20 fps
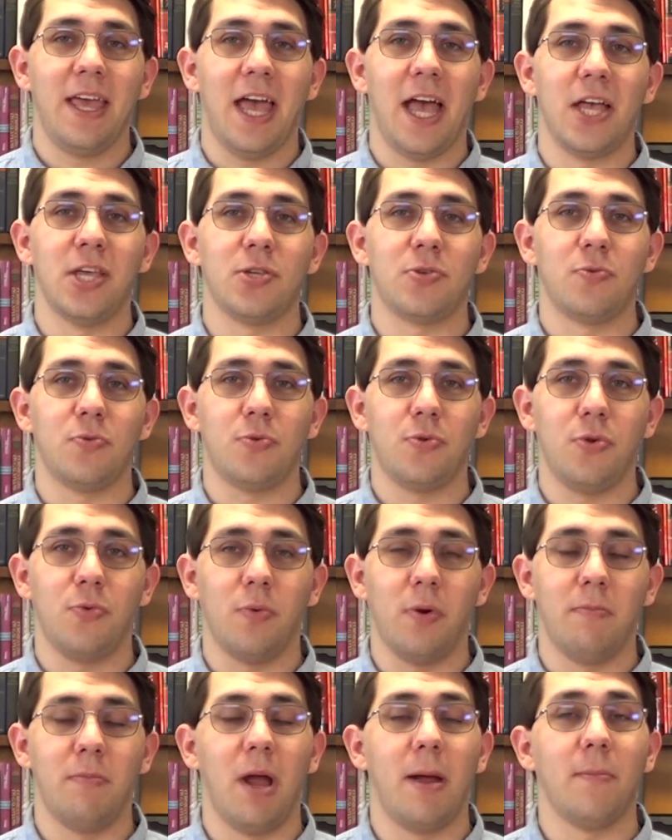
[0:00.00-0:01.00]
As
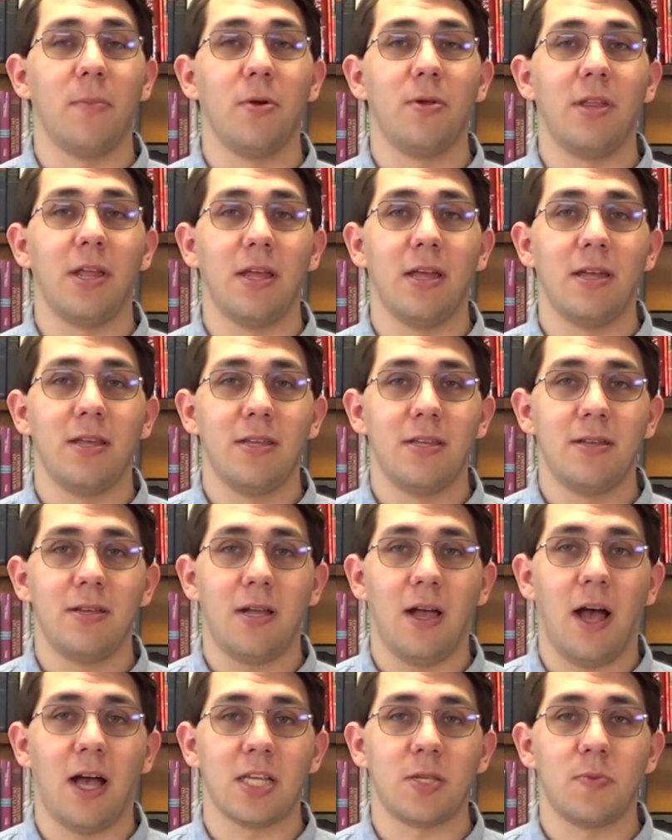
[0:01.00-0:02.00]
you remember, the
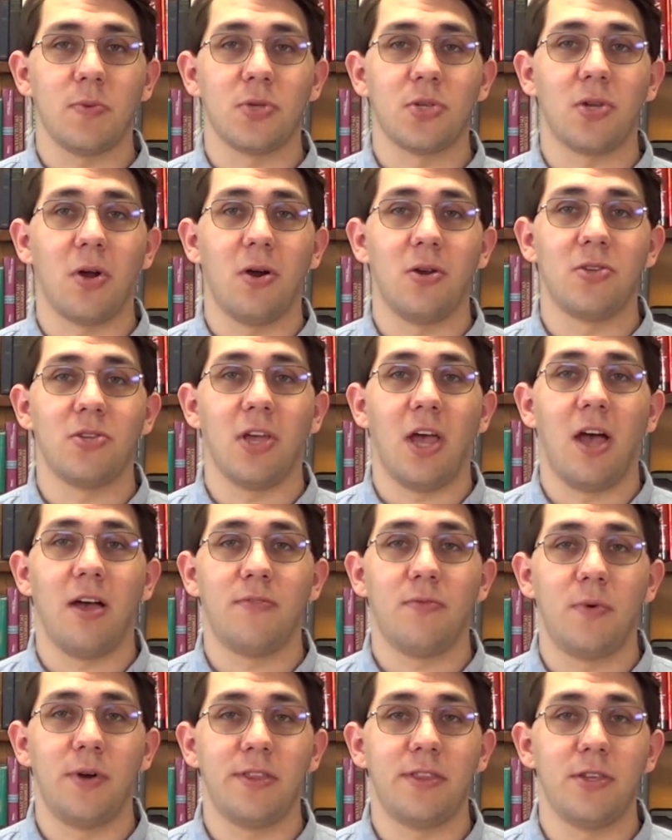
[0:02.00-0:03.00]
Gospel starts
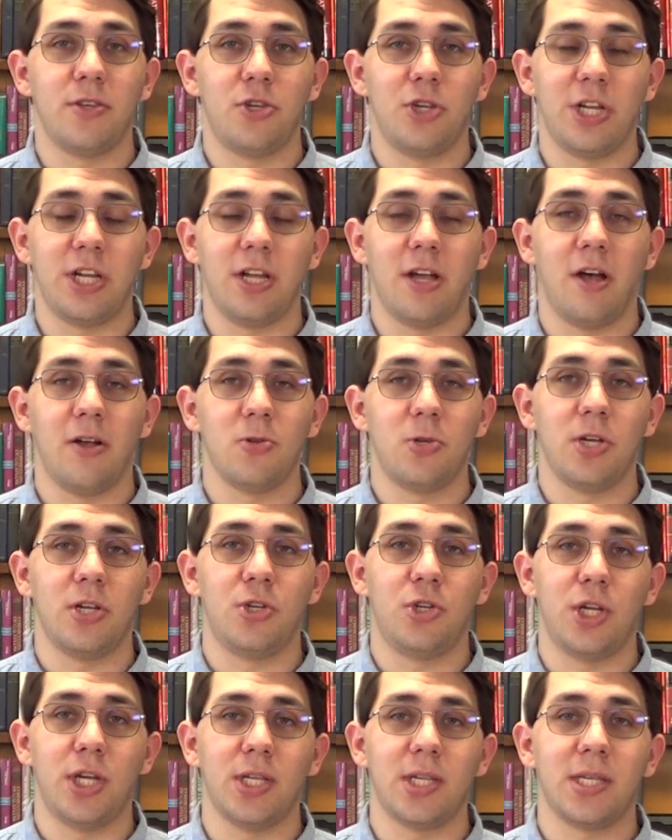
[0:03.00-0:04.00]
off with the genealogy
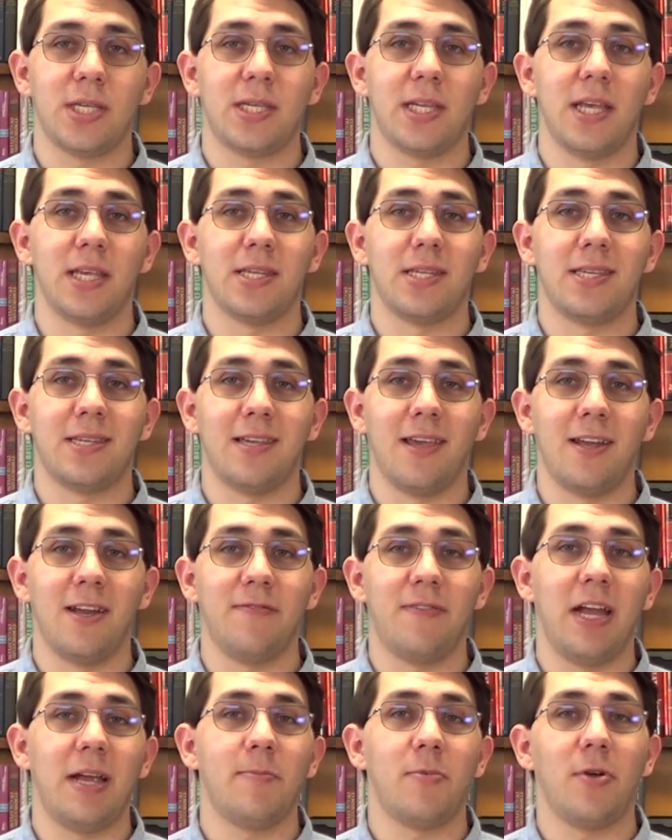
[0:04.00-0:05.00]
of Jesus, says, son
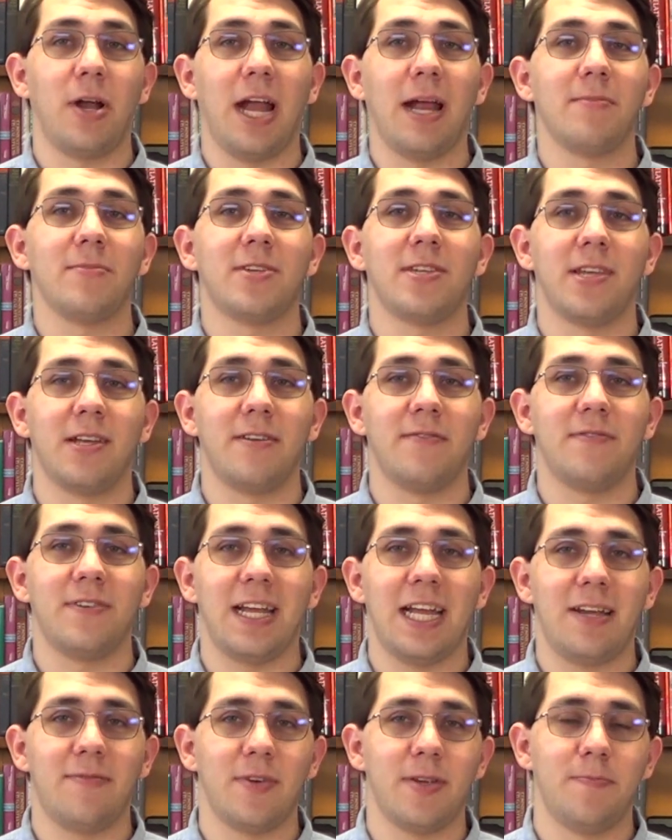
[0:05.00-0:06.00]
of Abraham, son of
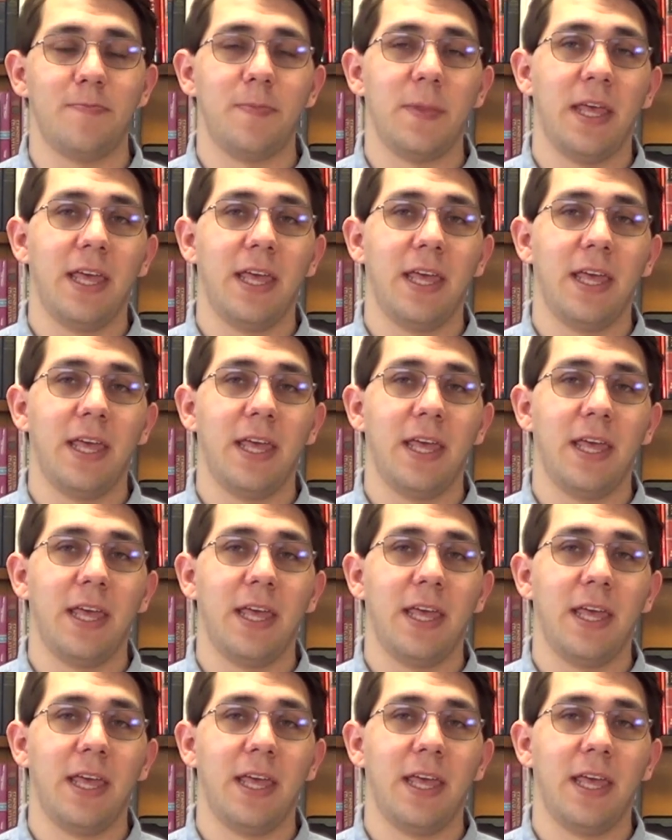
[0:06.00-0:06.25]
David.